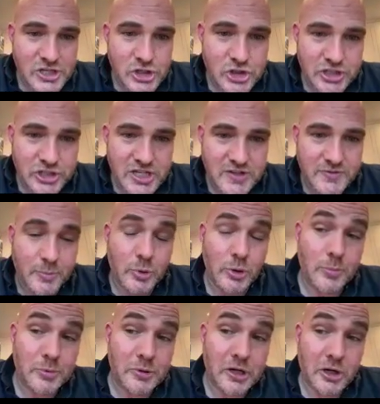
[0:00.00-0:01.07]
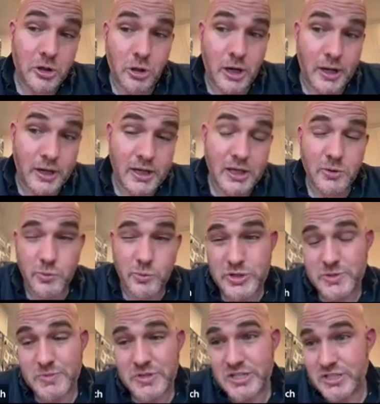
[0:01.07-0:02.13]
You should give appropriate credit,
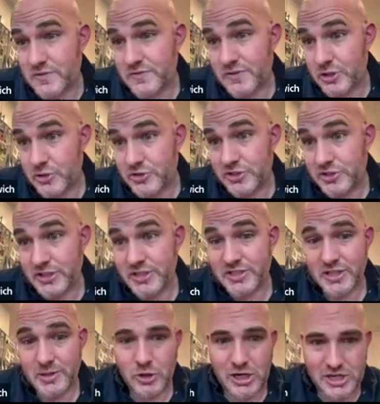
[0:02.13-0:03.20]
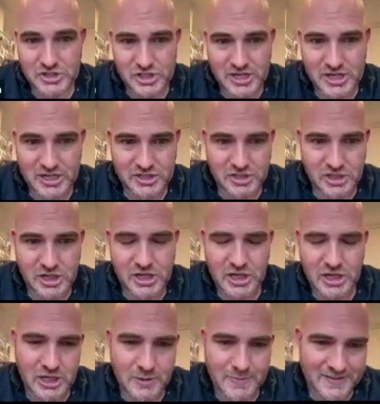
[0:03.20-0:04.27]
which means if you're using this in a project
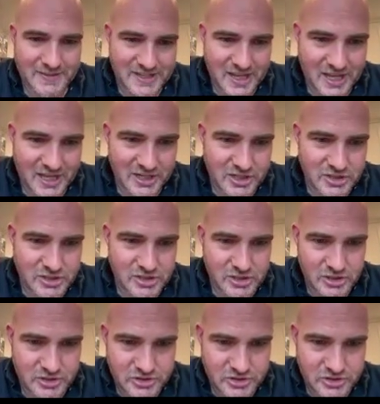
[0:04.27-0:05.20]
at the end.